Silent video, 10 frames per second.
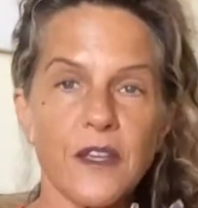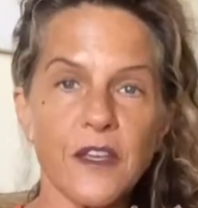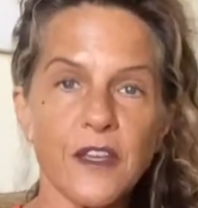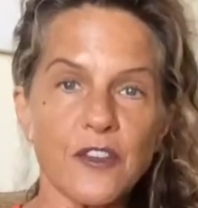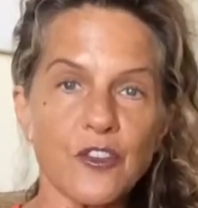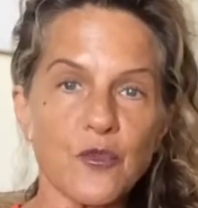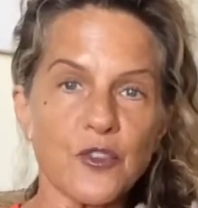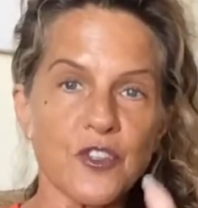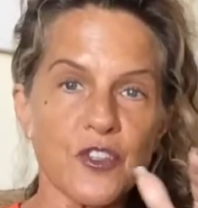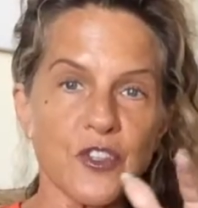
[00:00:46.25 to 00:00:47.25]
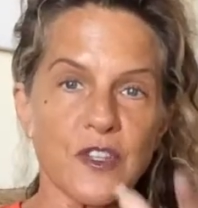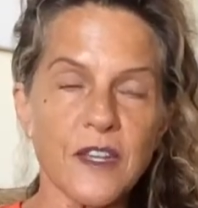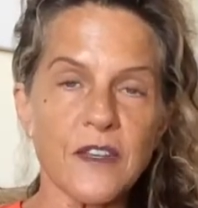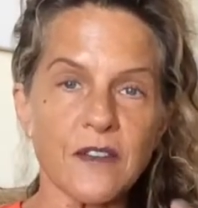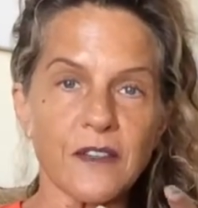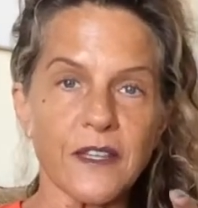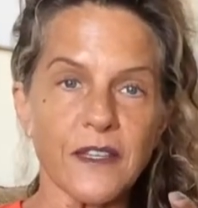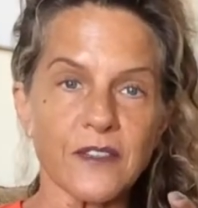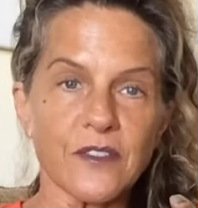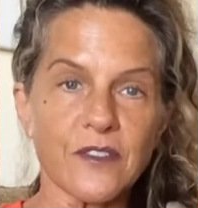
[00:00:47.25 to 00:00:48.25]
into a succinct
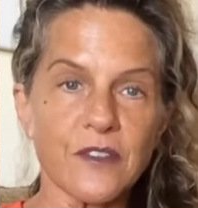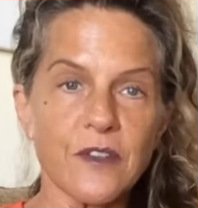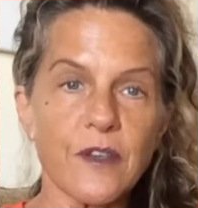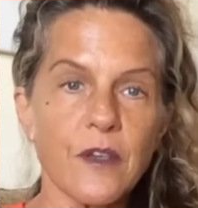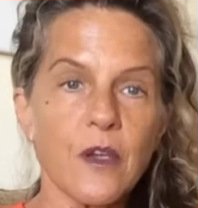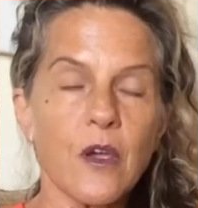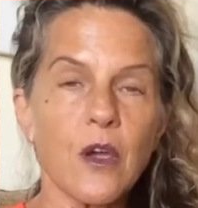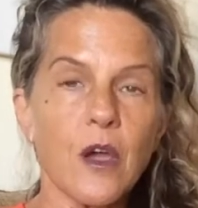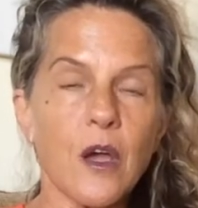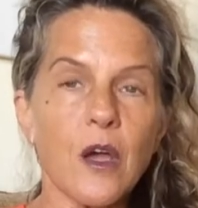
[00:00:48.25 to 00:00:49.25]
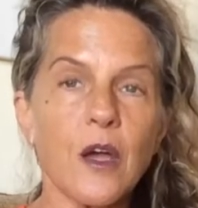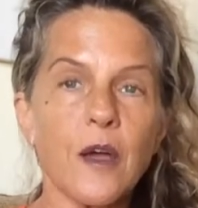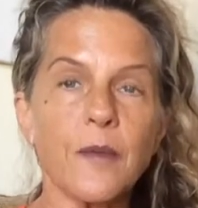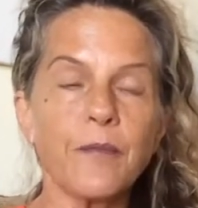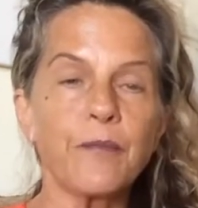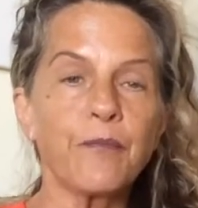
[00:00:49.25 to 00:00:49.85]
list. Number